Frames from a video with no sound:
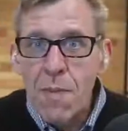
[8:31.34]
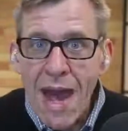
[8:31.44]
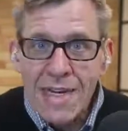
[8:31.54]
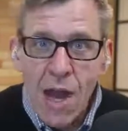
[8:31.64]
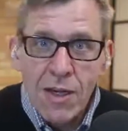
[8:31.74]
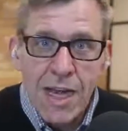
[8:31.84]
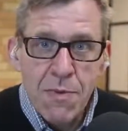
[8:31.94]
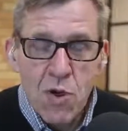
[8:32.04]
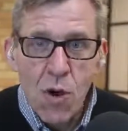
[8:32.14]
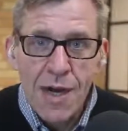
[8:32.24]
We're back now on
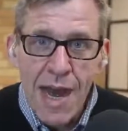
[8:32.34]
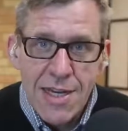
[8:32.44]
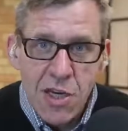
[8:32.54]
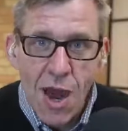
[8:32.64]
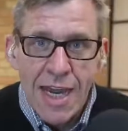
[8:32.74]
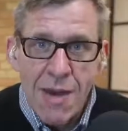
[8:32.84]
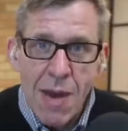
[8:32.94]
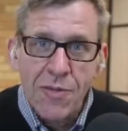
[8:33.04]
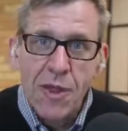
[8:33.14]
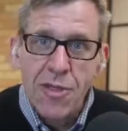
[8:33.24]
Keeping You Organized, talking
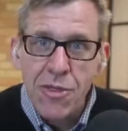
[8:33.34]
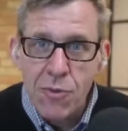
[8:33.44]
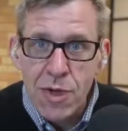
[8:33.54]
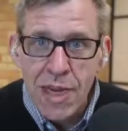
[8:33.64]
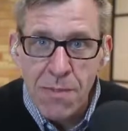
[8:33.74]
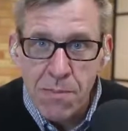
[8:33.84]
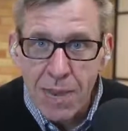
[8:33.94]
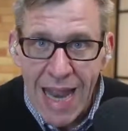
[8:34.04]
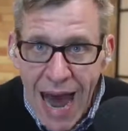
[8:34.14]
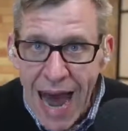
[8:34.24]
about the 3
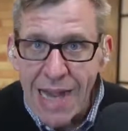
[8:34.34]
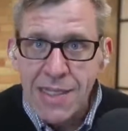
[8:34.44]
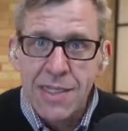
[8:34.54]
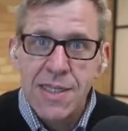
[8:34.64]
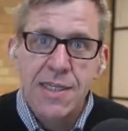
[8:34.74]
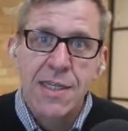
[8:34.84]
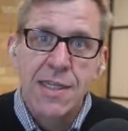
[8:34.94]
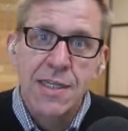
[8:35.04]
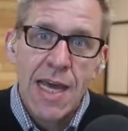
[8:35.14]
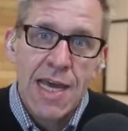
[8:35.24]
blocks to
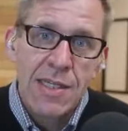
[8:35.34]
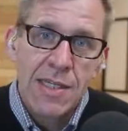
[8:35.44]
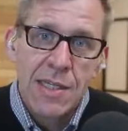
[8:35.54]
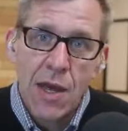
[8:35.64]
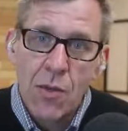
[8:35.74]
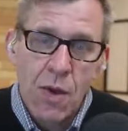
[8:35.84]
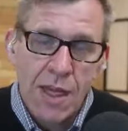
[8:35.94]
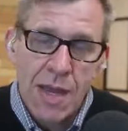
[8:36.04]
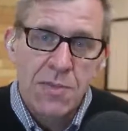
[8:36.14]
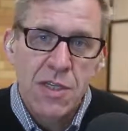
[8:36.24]
success,
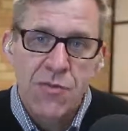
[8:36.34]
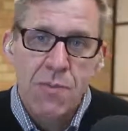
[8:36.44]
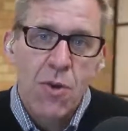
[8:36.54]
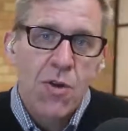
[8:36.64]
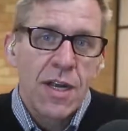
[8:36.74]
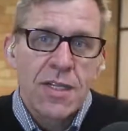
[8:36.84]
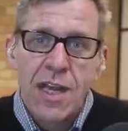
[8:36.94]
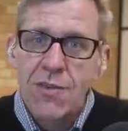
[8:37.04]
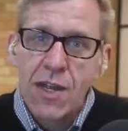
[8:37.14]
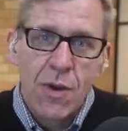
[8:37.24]
what keeps us from
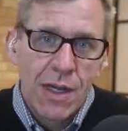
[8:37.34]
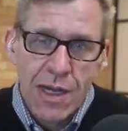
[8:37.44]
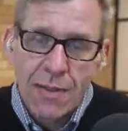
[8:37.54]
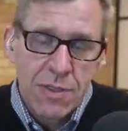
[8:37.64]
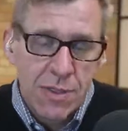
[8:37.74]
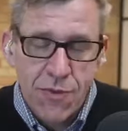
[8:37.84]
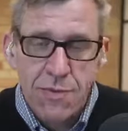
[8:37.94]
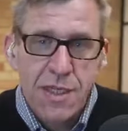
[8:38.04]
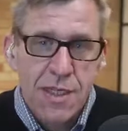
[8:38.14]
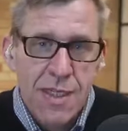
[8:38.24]
productivity, what keeps us
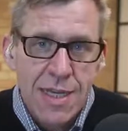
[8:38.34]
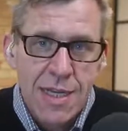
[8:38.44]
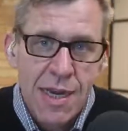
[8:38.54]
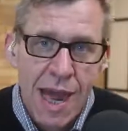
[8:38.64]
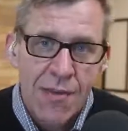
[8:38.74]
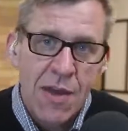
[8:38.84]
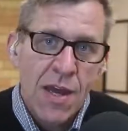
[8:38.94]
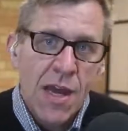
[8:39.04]
from success in life.